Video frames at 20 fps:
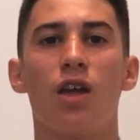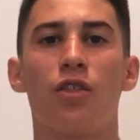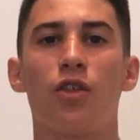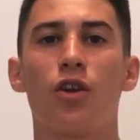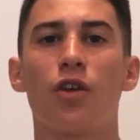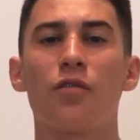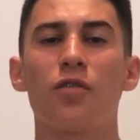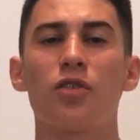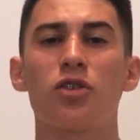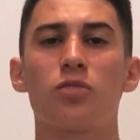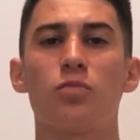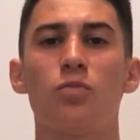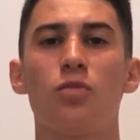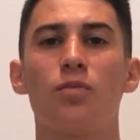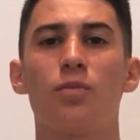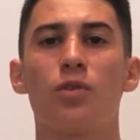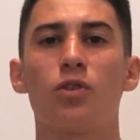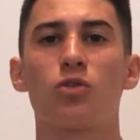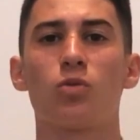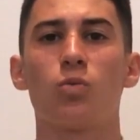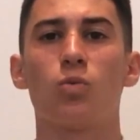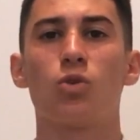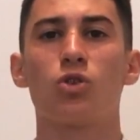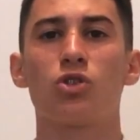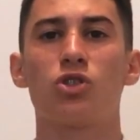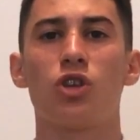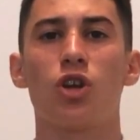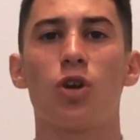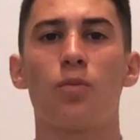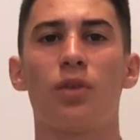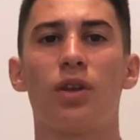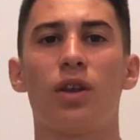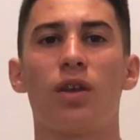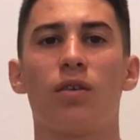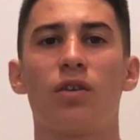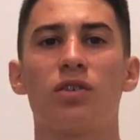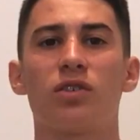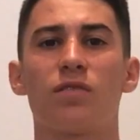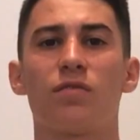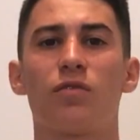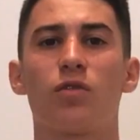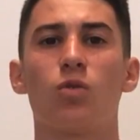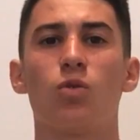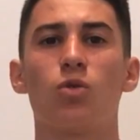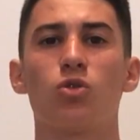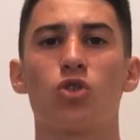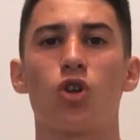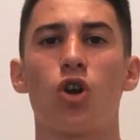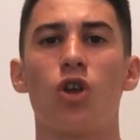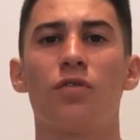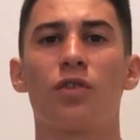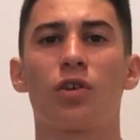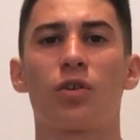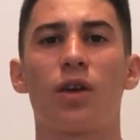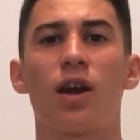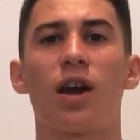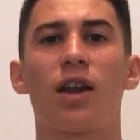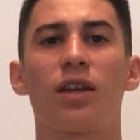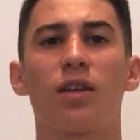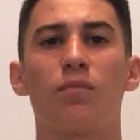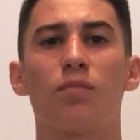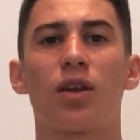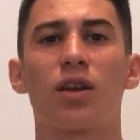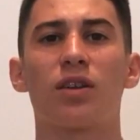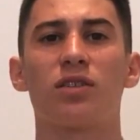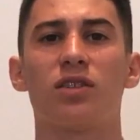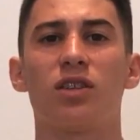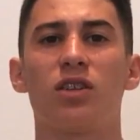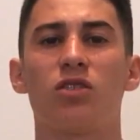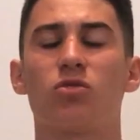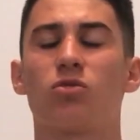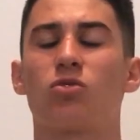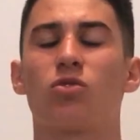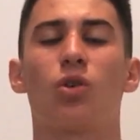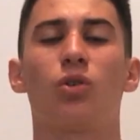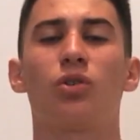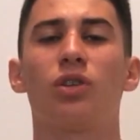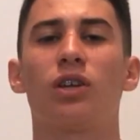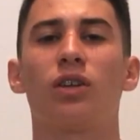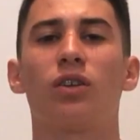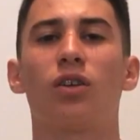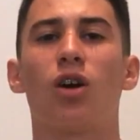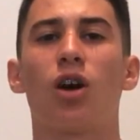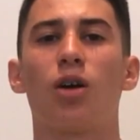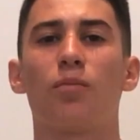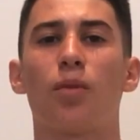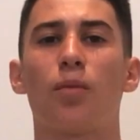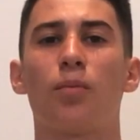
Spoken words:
The obvious movement towards the urban areas have caused overcrowding in megacities, resulting in the high